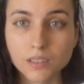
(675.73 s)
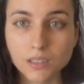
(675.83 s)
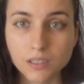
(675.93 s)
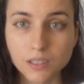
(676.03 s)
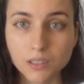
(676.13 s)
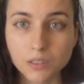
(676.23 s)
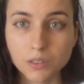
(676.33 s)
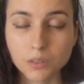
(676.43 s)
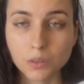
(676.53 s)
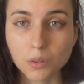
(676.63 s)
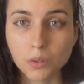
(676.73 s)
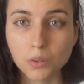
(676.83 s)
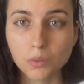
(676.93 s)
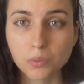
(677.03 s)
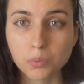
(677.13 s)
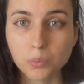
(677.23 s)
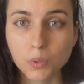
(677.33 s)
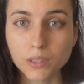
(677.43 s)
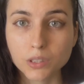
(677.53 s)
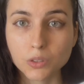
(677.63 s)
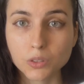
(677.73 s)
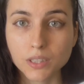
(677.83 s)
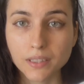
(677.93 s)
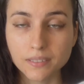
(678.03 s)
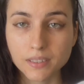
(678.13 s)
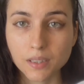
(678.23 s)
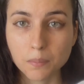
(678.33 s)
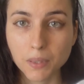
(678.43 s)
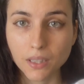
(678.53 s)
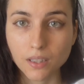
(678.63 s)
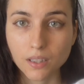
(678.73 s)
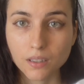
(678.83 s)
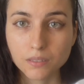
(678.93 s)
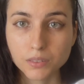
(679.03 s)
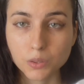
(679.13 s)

digit of what your tens are made out of.